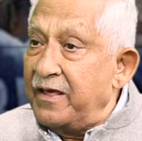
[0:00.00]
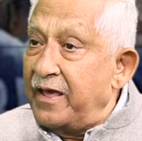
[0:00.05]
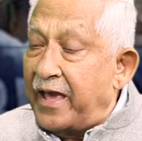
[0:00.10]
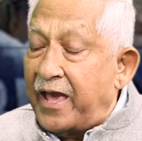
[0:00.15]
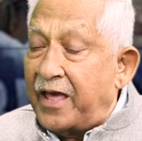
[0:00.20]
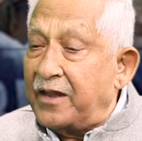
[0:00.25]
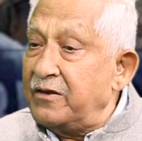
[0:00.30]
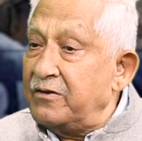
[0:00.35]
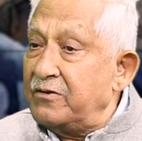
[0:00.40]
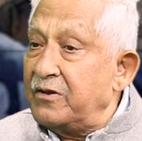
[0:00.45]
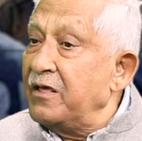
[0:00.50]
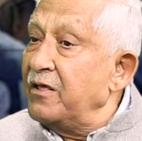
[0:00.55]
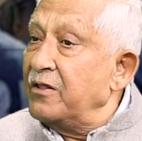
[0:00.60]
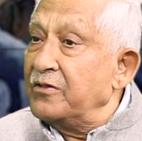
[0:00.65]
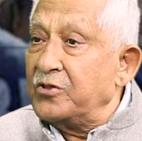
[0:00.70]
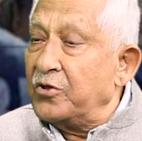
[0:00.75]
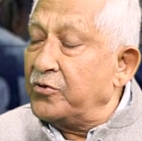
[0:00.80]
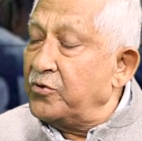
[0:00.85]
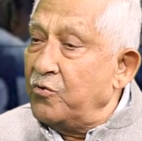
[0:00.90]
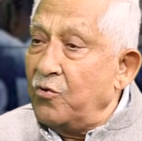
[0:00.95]
and
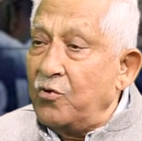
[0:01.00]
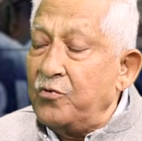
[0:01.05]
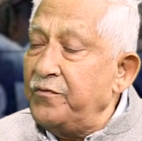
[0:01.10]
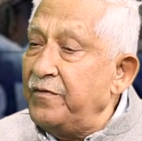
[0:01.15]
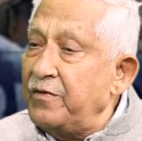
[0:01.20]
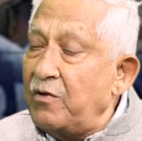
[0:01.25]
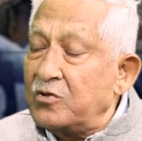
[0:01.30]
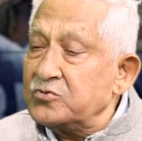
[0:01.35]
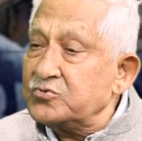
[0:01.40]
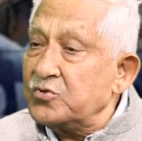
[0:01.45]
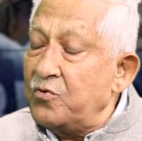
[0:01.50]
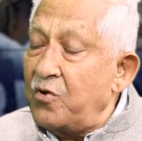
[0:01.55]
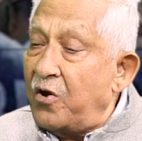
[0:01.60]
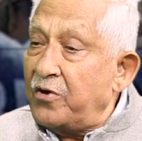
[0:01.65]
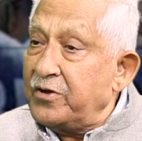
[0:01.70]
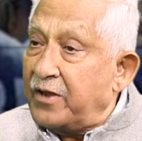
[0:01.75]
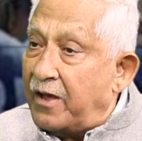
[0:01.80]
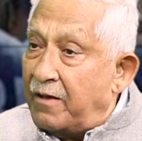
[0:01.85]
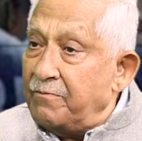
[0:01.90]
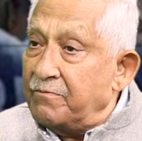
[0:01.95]
the cure will also
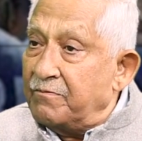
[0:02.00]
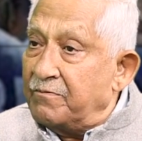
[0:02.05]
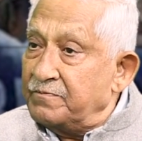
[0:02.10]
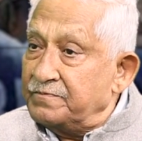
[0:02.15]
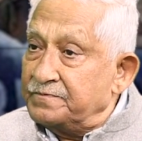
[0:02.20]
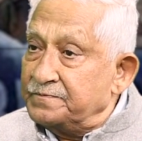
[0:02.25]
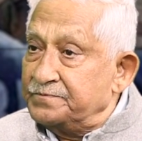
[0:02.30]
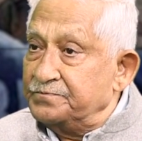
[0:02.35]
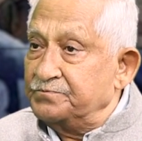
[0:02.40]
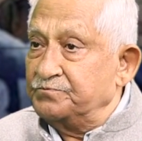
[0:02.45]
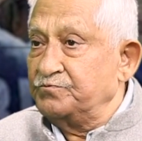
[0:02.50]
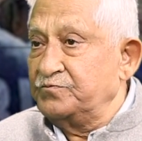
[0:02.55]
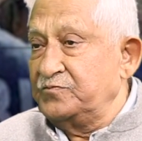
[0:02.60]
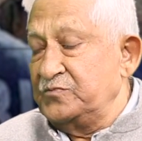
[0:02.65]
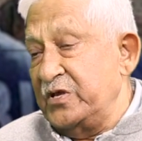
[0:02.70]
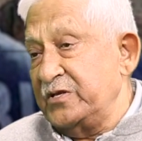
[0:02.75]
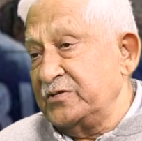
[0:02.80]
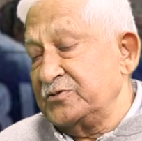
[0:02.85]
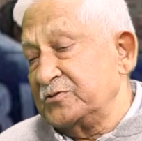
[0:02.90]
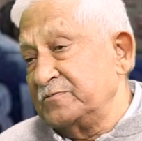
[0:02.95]
not come.
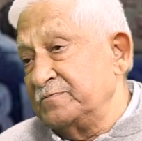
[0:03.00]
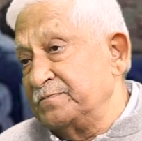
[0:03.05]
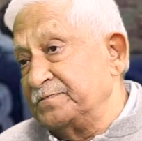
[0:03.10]
Yes.